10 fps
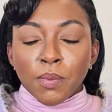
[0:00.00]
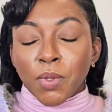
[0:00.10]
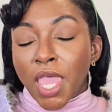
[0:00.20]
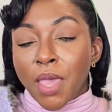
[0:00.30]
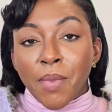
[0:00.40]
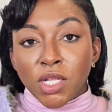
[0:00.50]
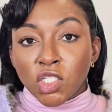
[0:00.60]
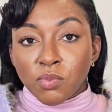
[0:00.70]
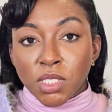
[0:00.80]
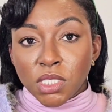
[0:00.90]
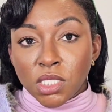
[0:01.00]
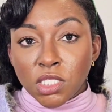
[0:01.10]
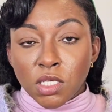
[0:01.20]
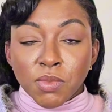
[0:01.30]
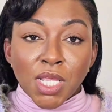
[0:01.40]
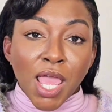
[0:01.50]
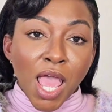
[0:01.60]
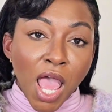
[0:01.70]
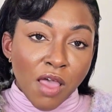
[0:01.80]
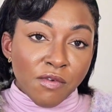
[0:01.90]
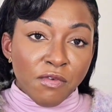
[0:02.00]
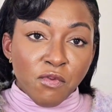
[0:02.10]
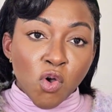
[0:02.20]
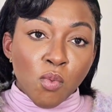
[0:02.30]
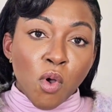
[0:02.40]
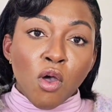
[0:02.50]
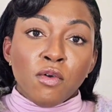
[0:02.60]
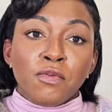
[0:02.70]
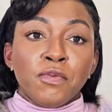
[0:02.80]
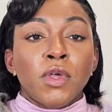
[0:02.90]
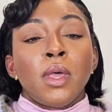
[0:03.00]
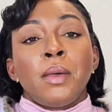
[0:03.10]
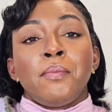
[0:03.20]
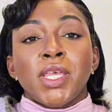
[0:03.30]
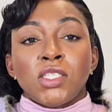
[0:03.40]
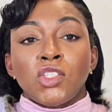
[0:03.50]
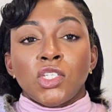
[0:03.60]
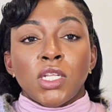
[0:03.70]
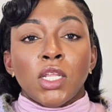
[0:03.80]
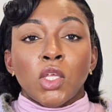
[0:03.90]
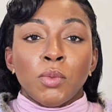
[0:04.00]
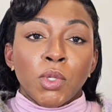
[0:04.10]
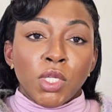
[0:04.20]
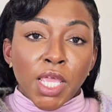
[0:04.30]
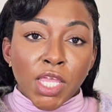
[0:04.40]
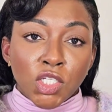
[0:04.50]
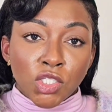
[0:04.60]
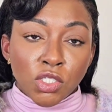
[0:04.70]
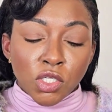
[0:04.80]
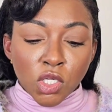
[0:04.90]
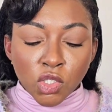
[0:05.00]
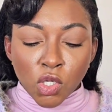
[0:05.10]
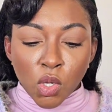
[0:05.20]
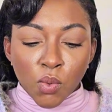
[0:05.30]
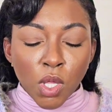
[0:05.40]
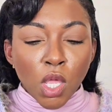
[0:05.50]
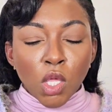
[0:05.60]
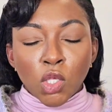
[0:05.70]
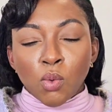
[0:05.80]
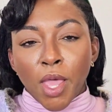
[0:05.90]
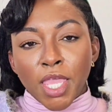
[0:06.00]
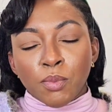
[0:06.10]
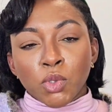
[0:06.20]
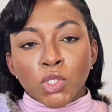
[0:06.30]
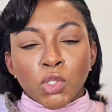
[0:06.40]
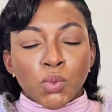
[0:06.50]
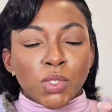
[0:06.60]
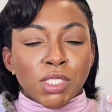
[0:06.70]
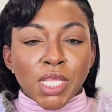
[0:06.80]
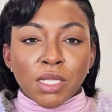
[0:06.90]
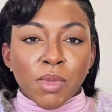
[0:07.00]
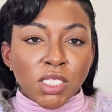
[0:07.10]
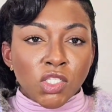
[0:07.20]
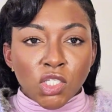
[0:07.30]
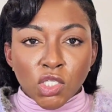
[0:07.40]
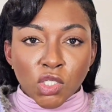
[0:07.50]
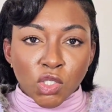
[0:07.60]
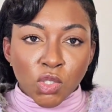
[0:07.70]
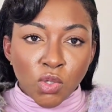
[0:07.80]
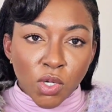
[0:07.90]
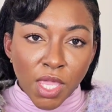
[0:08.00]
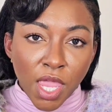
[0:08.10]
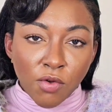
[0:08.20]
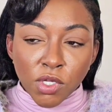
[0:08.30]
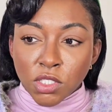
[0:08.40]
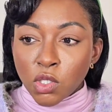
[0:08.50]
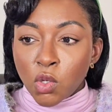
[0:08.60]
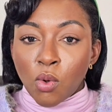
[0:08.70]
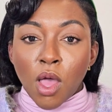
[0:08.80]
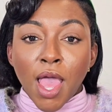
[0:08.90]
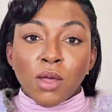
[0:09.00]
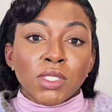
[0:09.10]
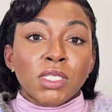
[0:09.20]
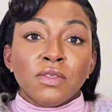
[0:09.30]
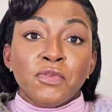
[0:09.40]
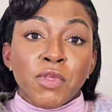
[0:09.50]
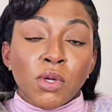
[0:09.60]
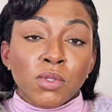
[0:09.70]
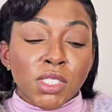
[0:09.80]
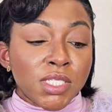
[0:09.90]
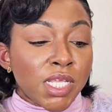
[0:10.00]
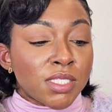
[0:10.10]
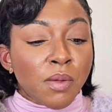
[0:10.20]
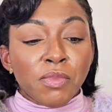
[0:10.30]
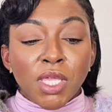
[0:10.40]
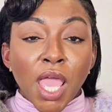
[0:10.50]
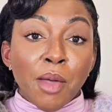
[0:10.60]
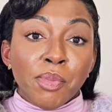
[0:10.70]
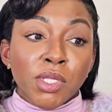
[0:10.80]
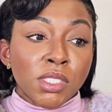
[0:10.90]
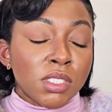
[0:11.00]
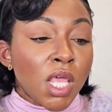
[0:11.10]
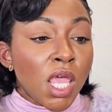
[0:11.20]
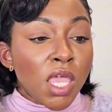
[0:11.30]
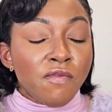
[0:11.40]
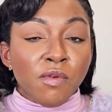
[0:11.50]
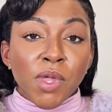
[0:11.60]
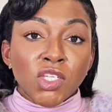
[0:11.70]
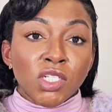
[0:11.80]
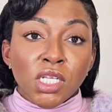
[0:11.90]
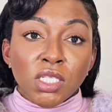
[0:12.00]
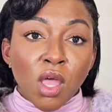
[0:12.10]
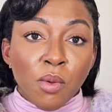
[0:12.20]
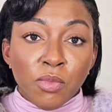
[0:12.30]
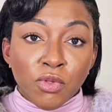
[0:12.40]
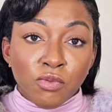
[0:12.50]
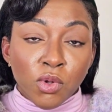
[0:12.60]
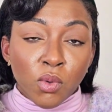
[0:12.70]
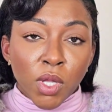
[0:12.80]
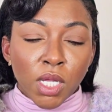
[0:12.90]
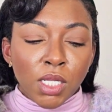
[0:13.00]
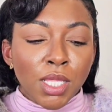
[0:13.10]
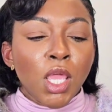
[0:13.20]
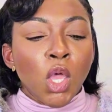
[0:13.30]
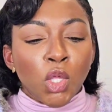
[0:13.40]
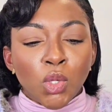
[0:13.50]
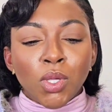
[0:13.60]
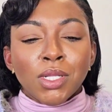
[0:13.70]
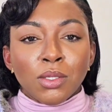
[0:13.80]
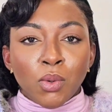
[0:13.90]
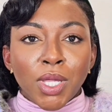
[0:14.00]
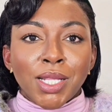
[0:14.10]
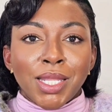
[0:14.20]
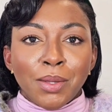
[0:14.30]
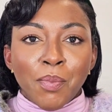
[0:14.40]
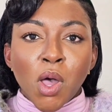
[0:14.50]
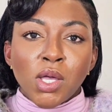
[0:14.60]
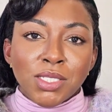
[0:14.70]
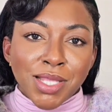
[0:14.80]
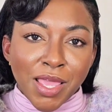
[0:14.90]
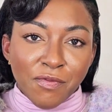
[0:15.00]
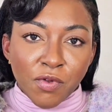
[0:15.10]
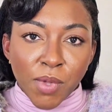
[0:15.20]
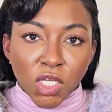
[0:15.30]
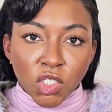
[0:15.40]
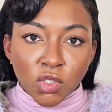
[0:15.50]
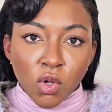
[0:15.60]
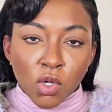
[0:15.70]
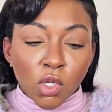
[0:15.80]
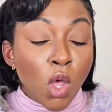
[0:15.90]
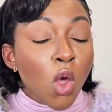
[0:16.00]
care management systems have a form of messaging and communication. So you are able to send messages to your carers who are out in the field, and say something happens, information has come through quickly, you can quickly pass that information on.